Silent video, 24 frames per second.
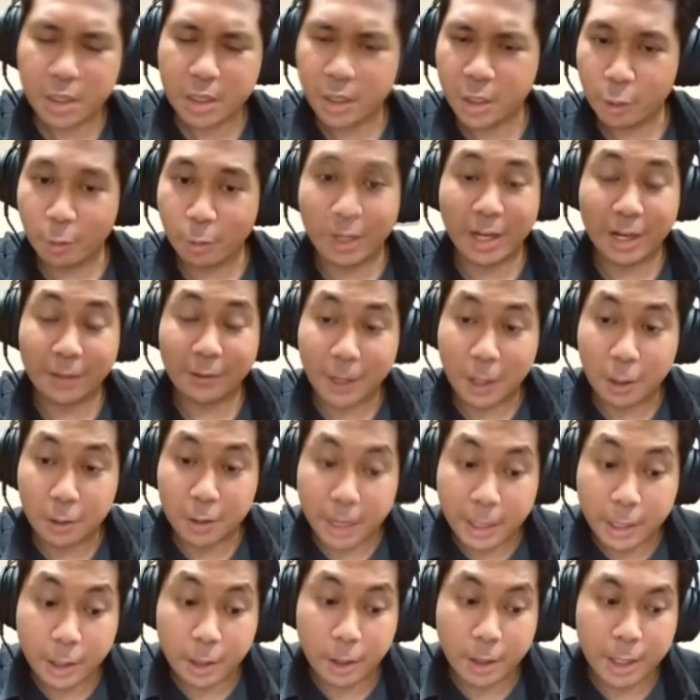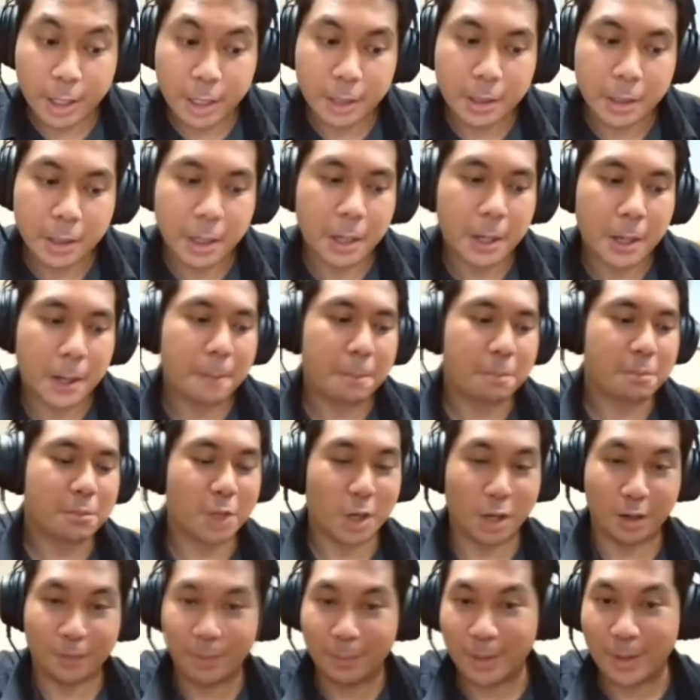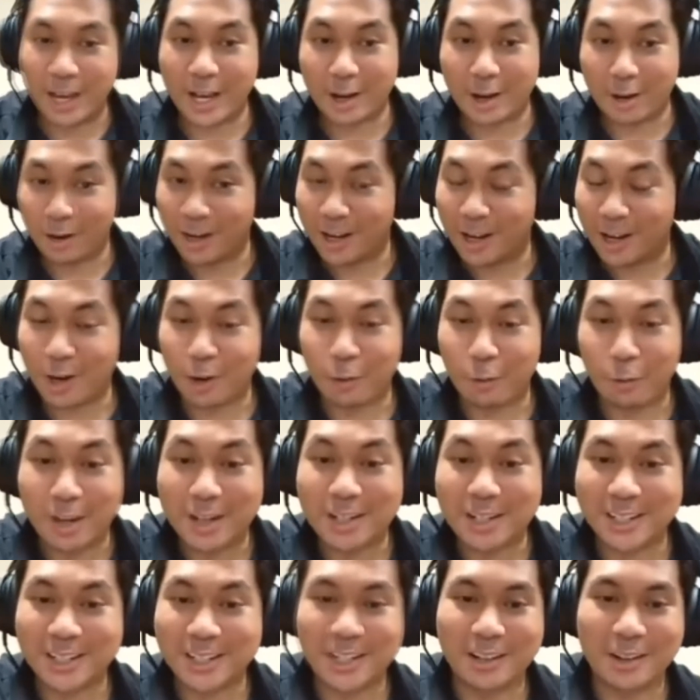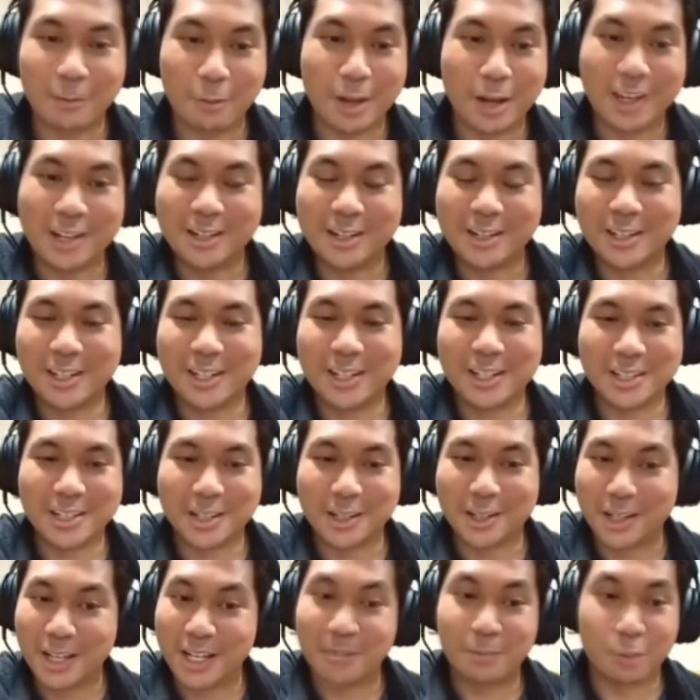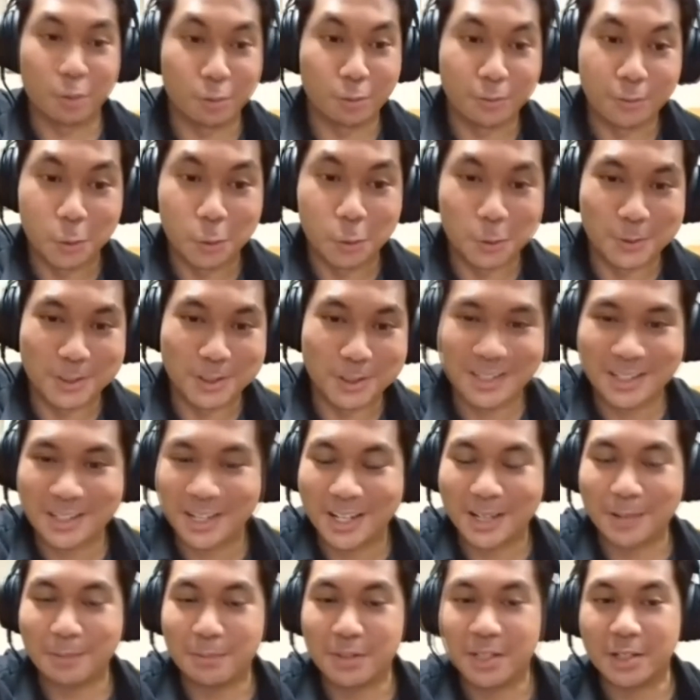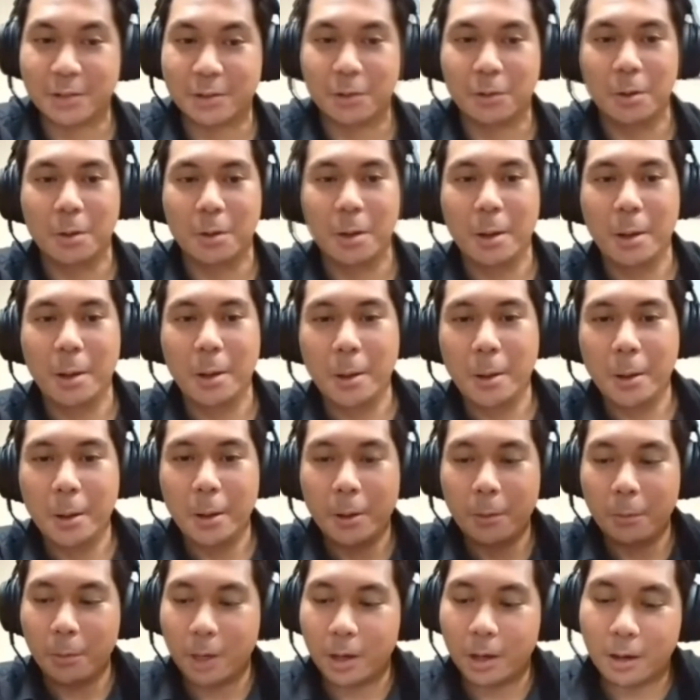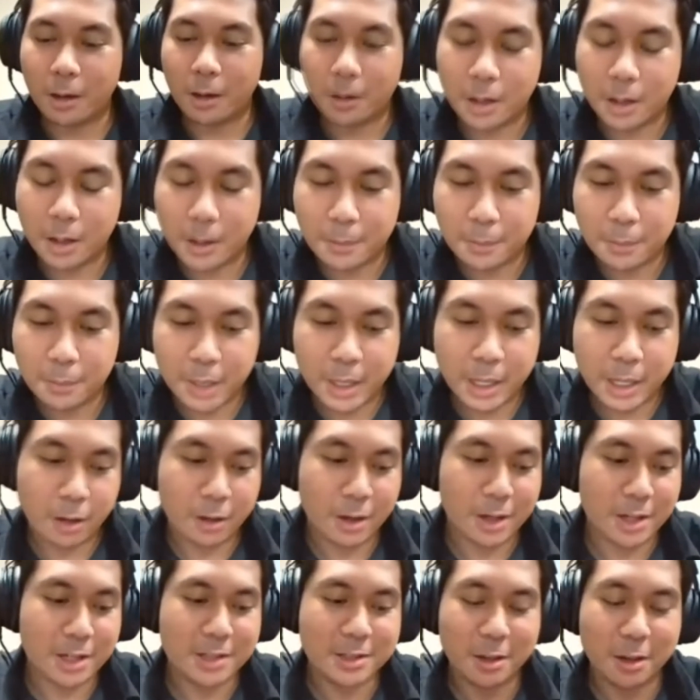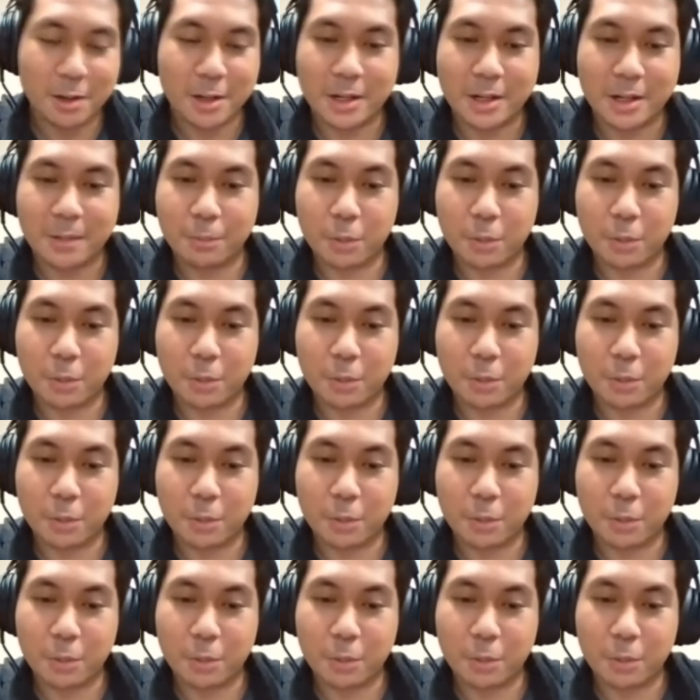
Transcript: the way I found Aaron, Carpetbagger and Aaron went into this April Fool's type deal where Aaron started